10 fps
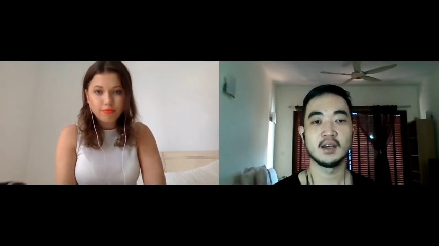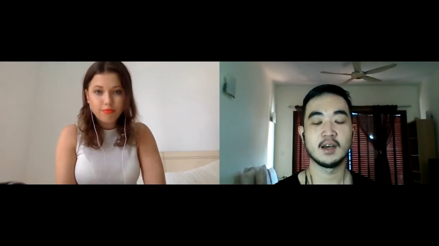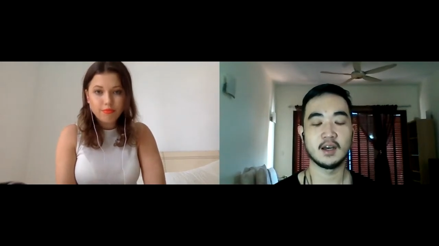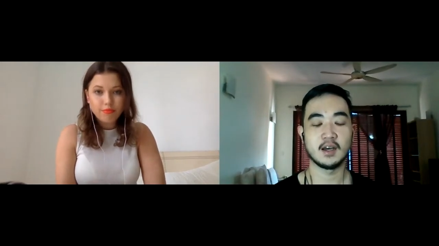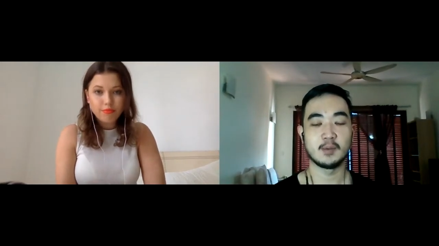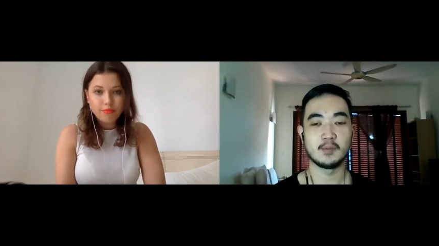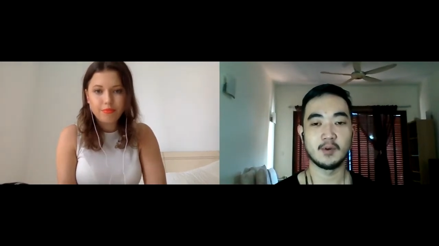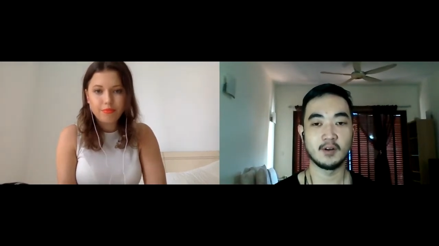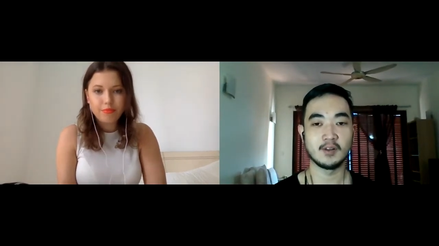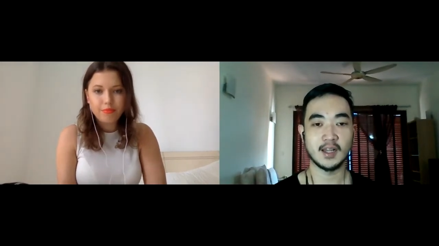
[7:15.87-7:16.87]
Speaker 1: um,
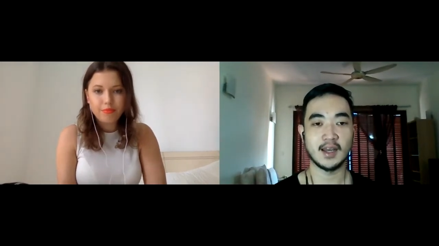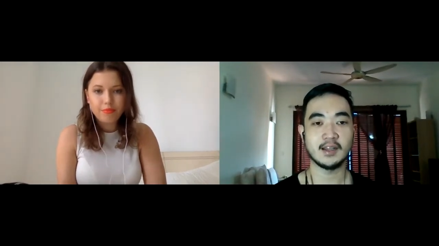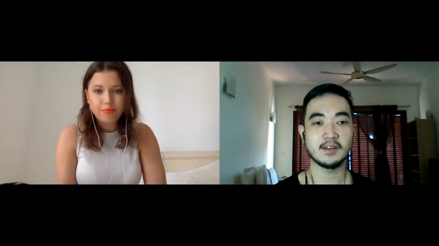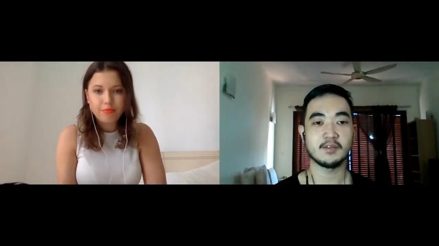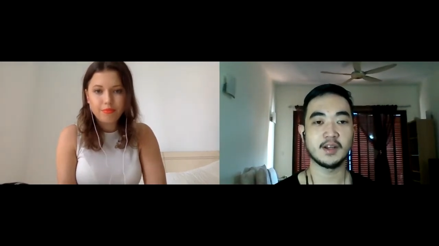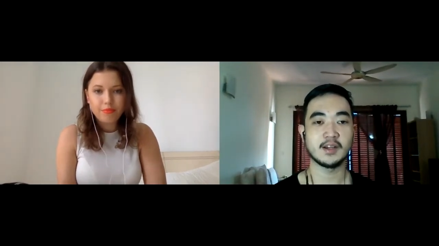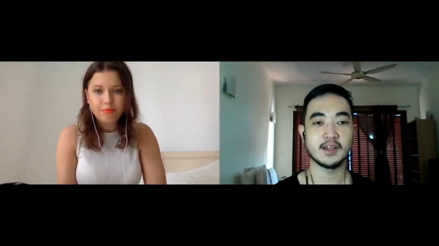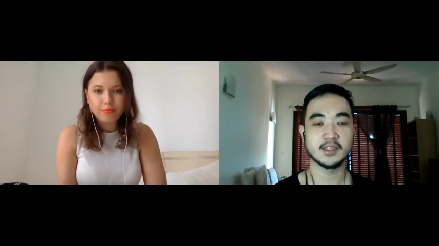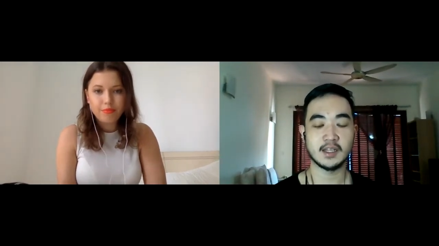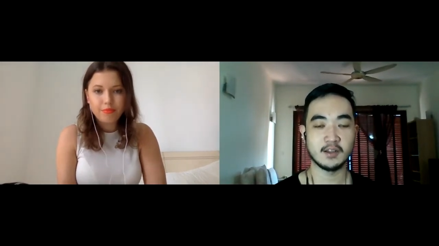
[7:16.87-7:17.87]
online, where
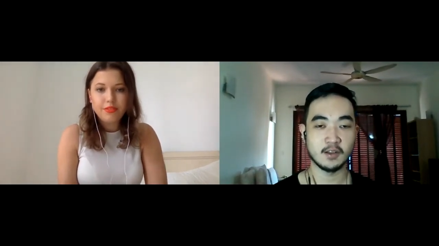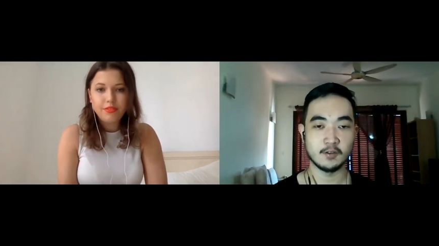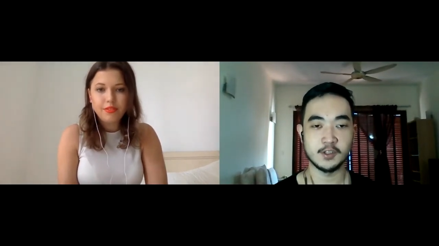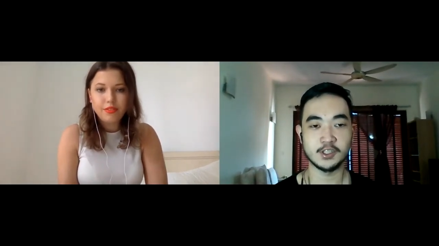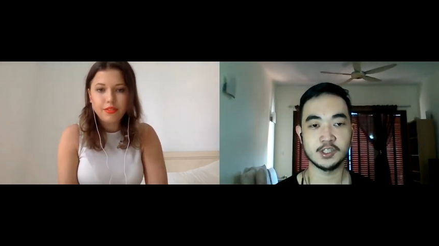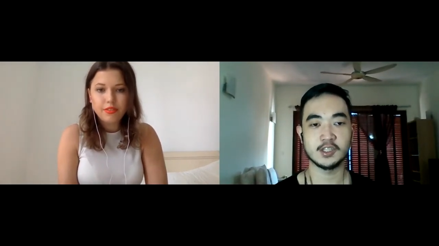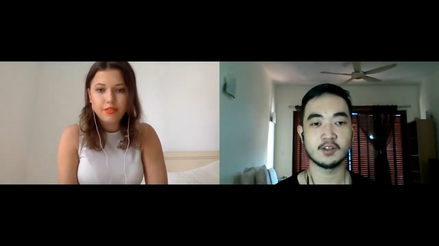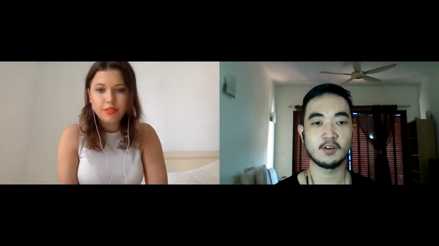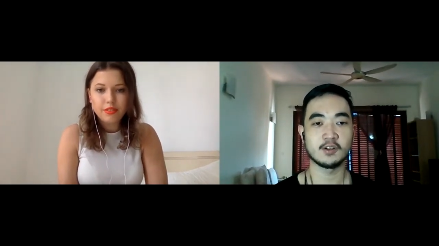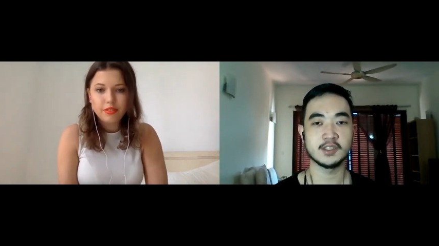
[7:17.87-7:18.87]
they sell a lot of digital
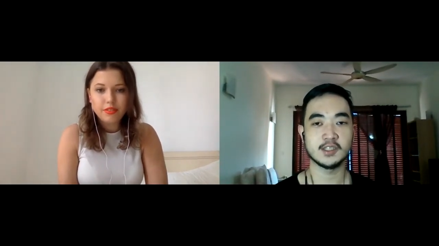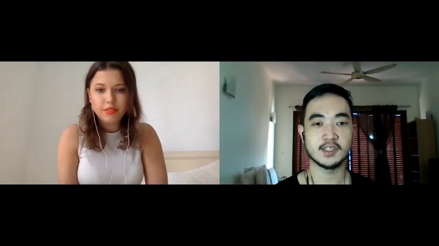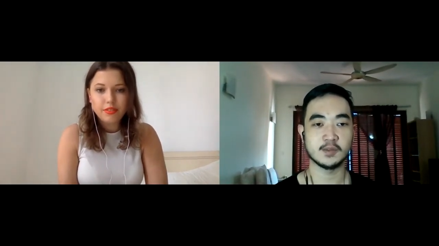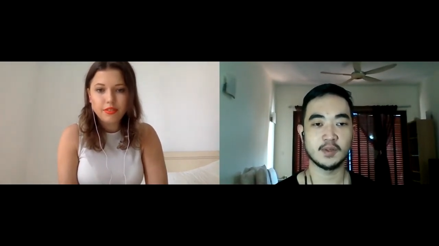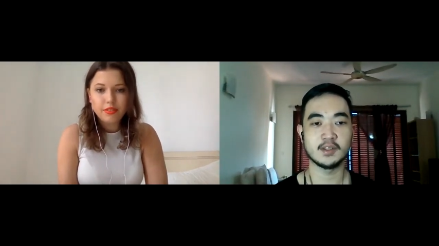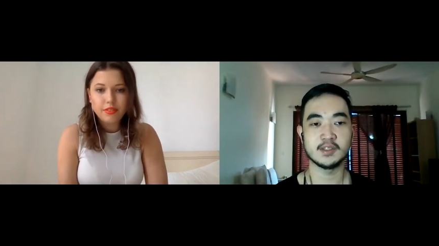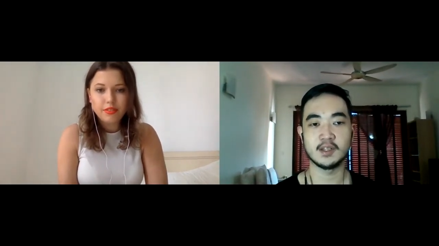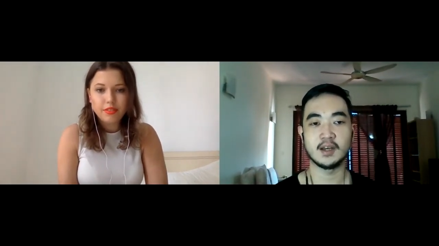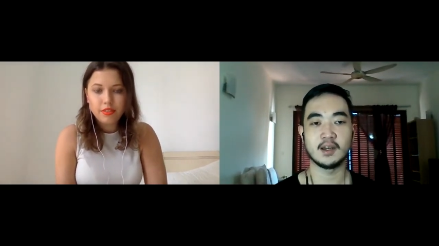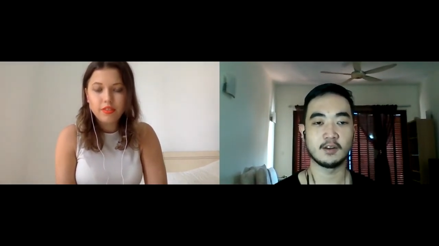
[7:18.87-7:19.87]
courses as well as a,
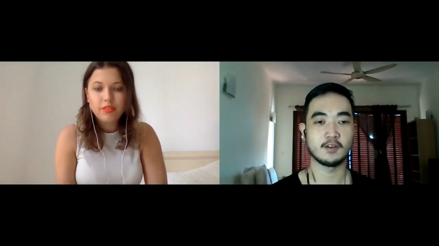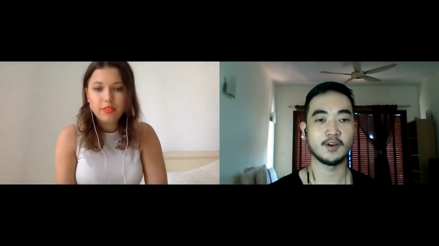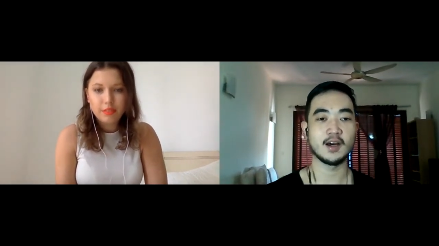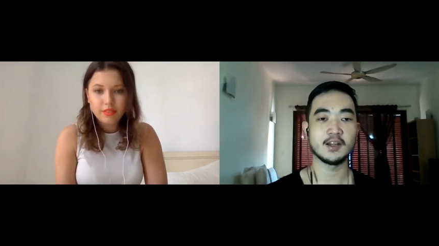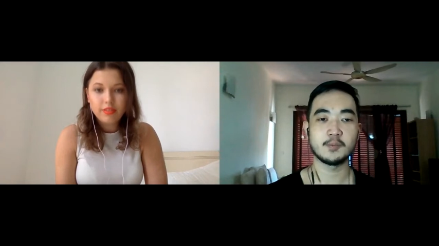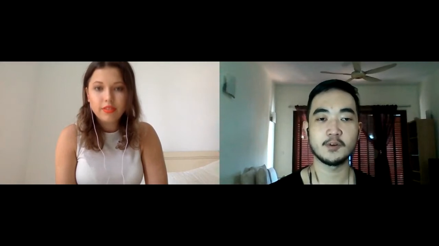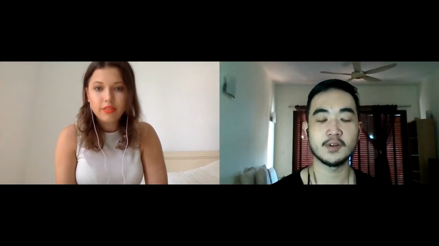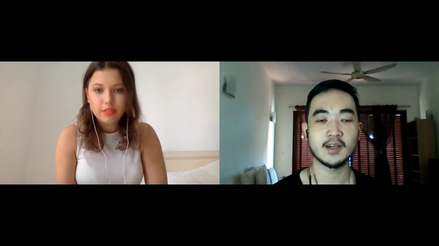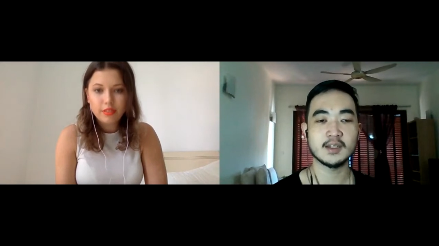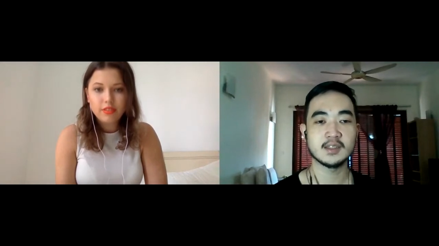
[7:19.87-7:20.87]
a lot of other
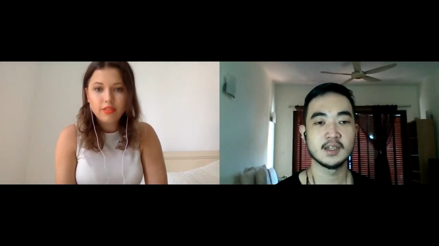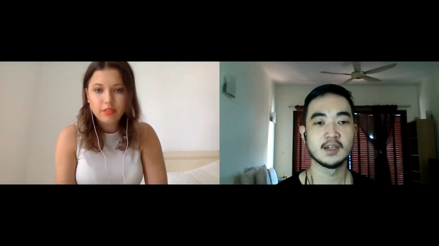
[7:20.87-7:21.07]
products.